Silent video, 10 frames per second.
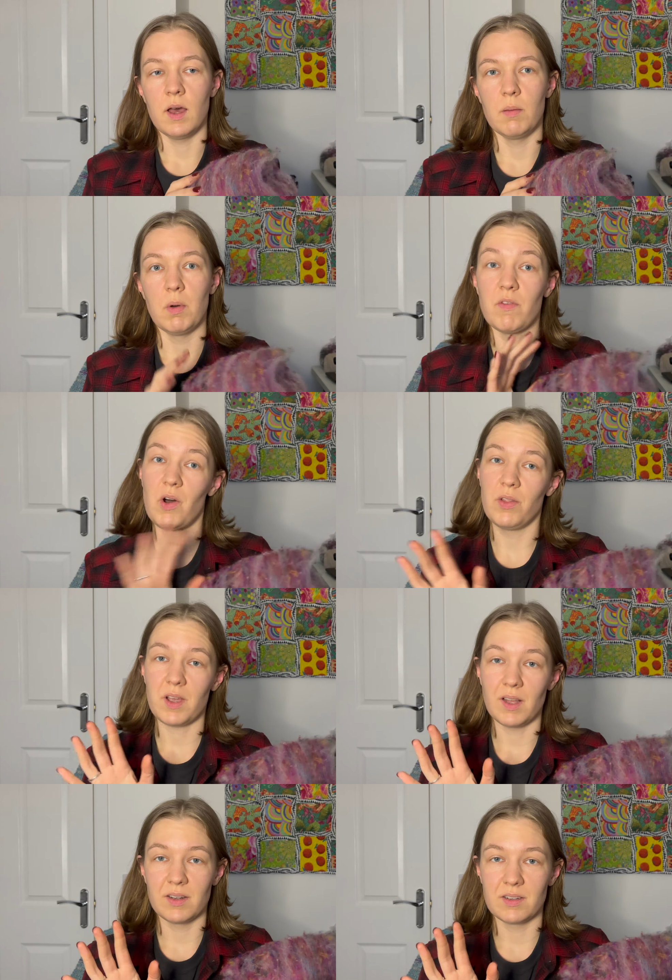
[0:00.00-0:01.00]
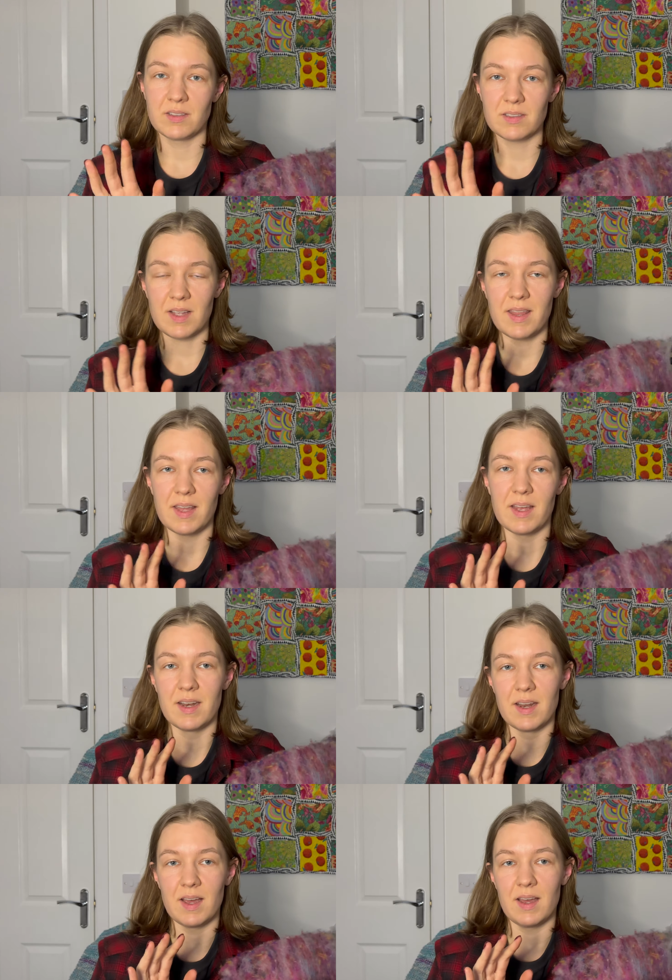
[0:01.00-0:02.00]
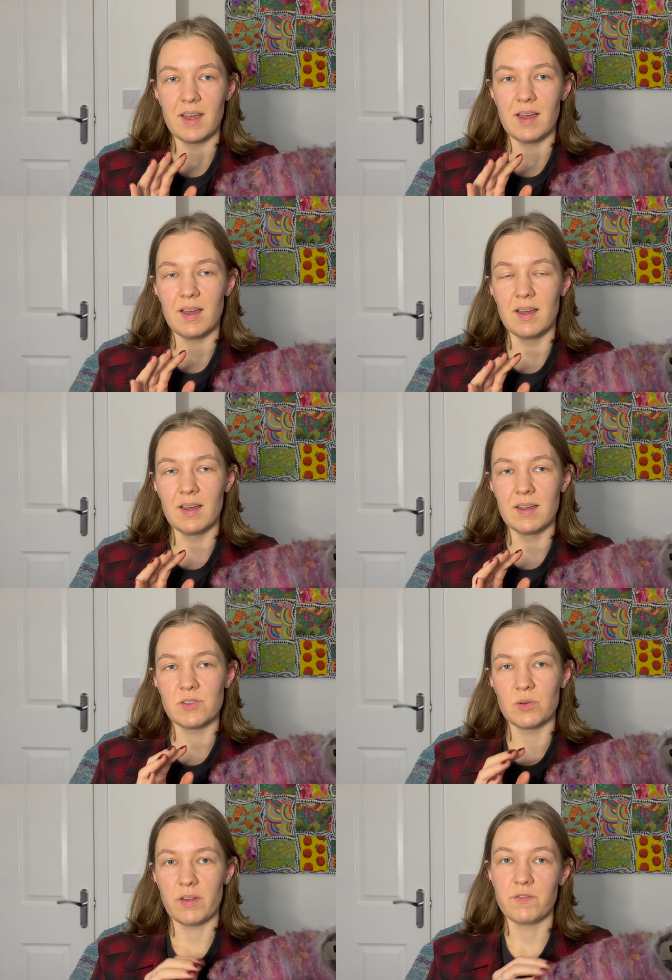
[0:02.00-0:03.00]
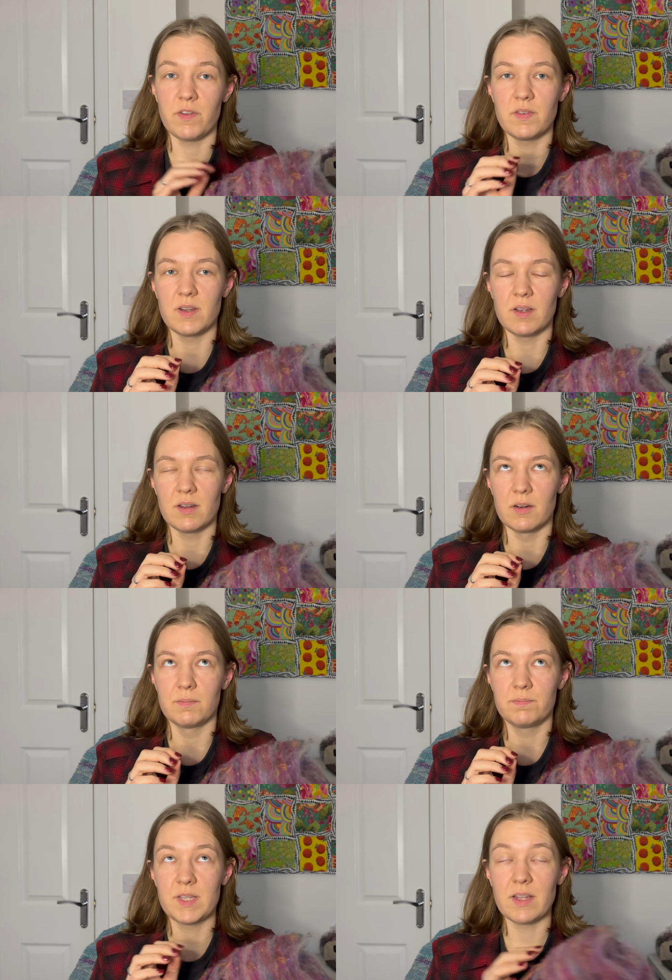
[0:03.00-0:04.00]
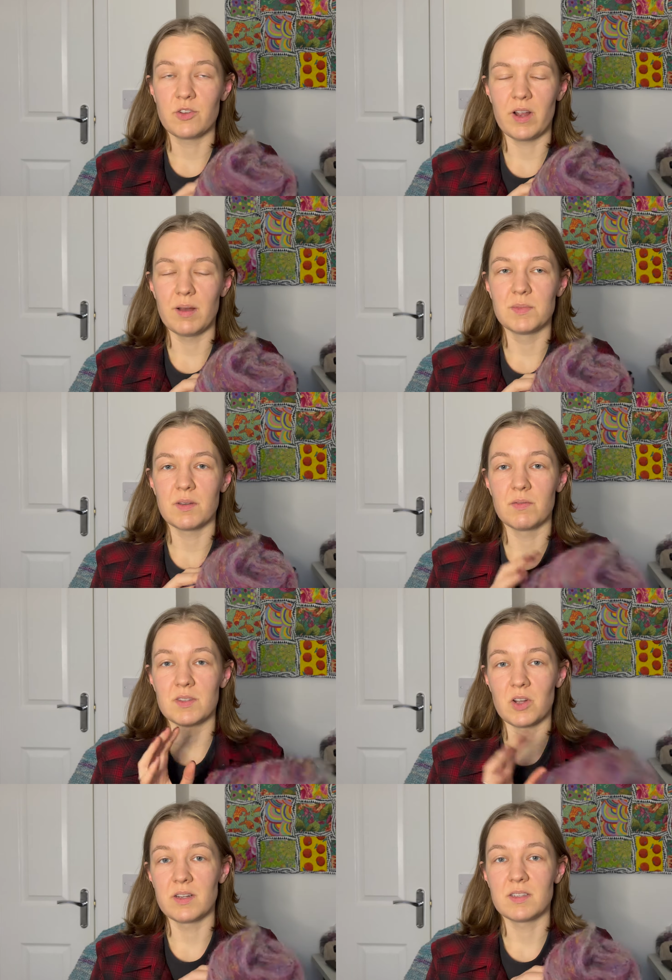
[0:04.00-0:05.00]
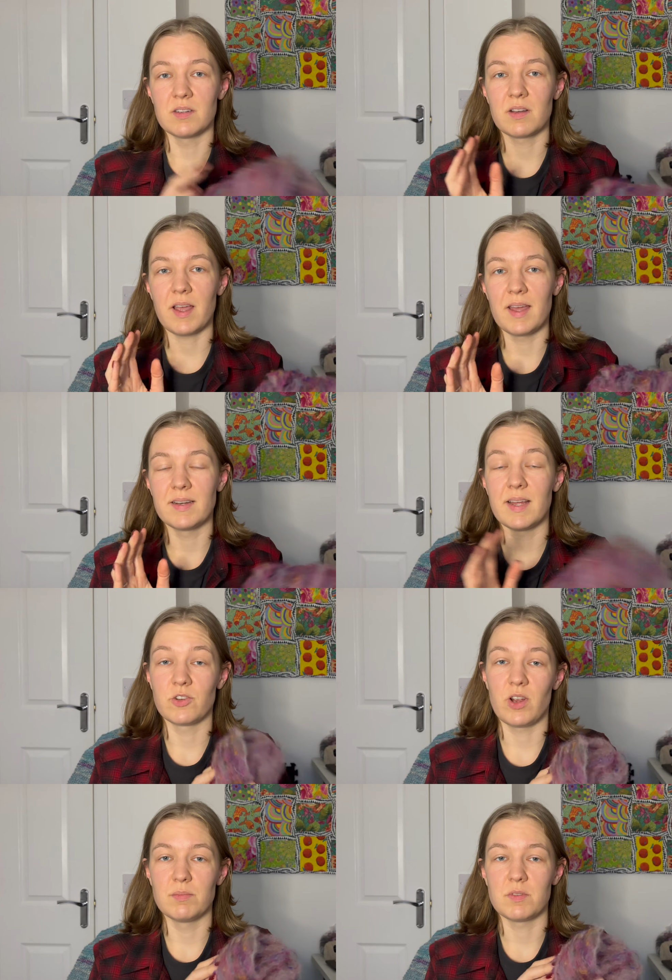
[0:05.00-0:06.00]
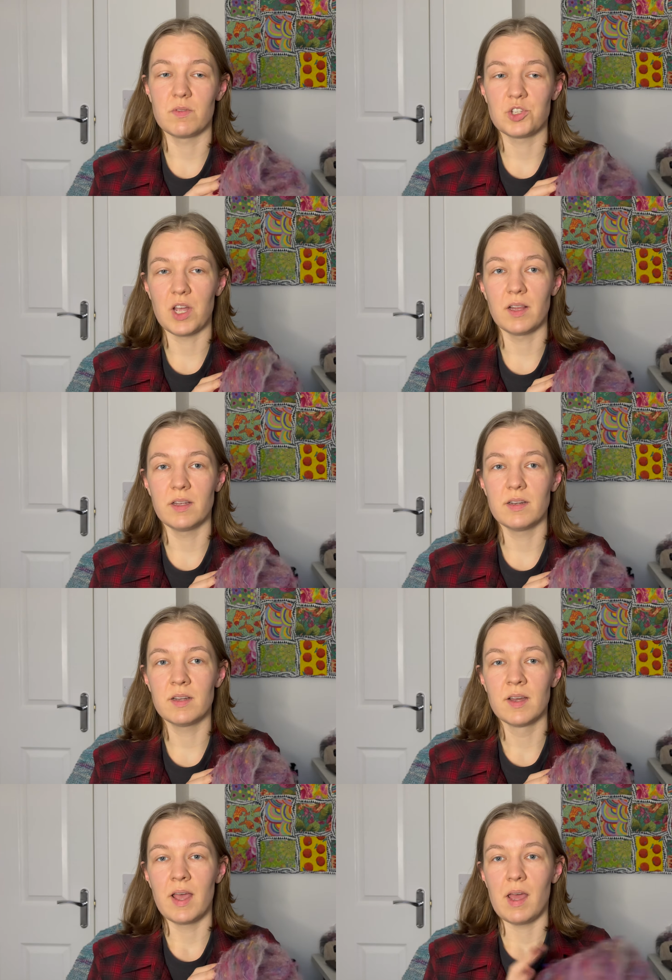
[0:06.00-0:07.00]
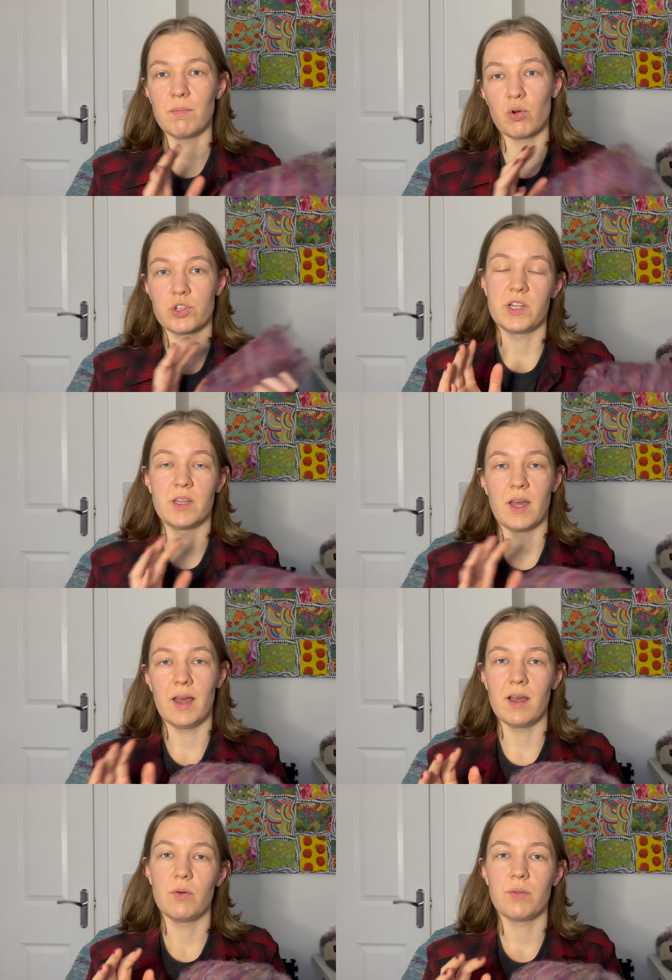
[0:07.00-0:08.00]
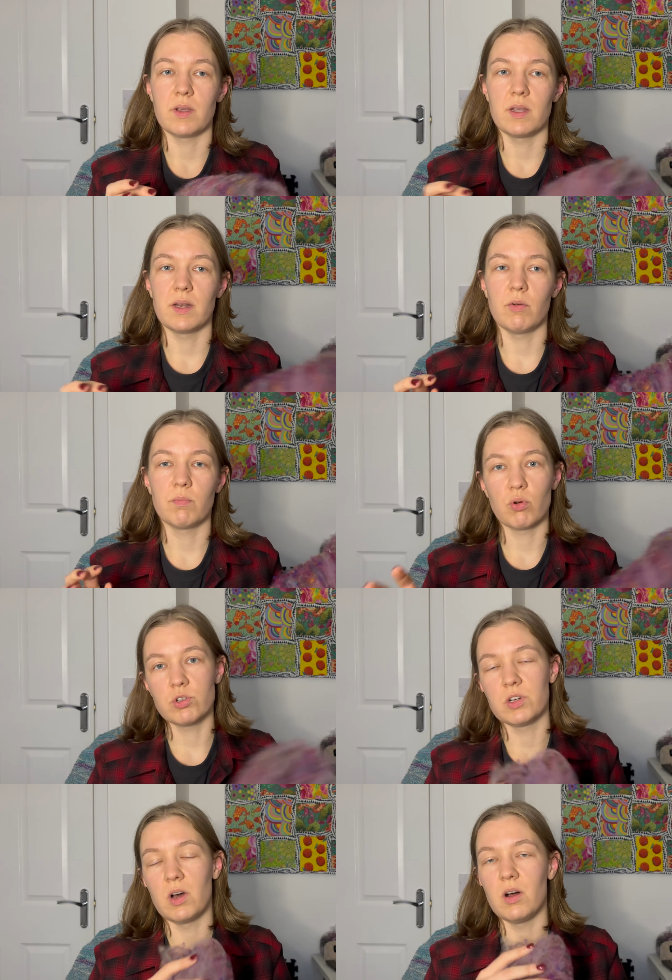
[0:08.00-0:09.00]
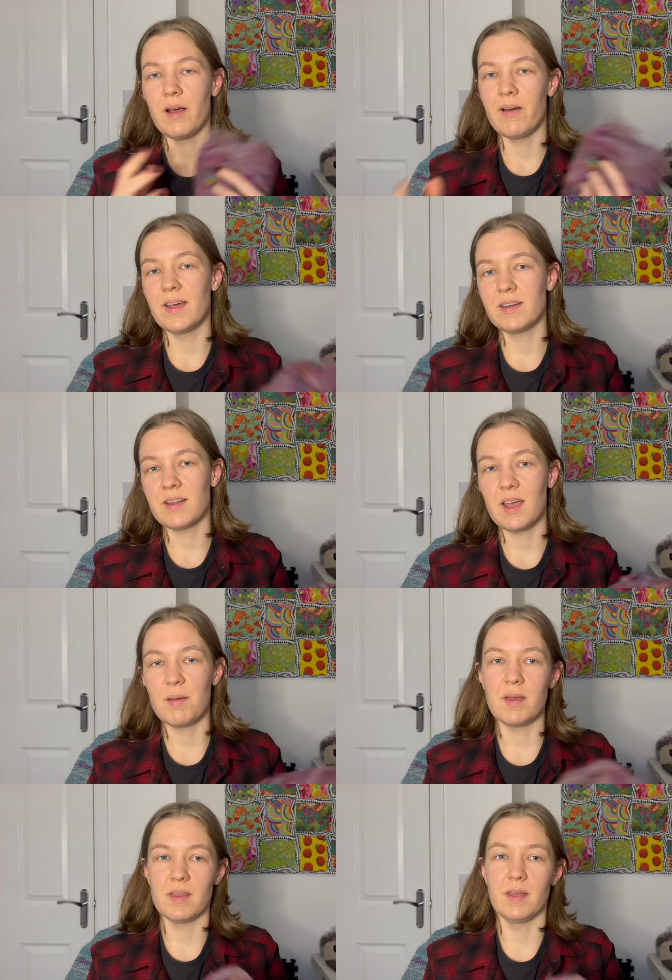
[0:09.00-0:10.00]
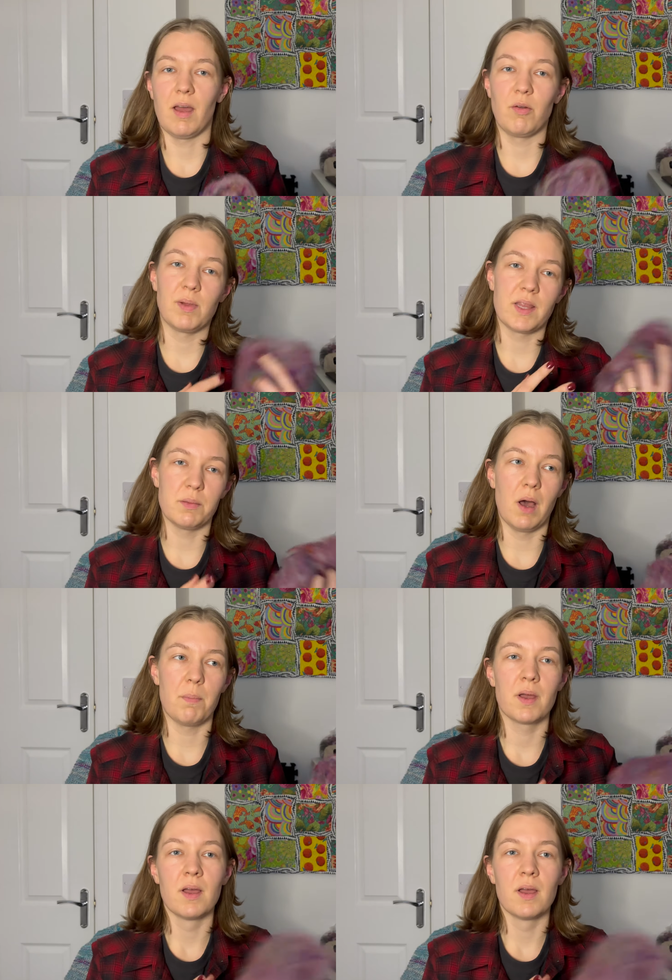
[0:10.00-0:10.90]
of all the colors, and then so like 10 grams of the Sari Silk and 10 grams of the Shetland, and portioning that out, thinking I would portion it all out ahead of time, and then I would blend them up,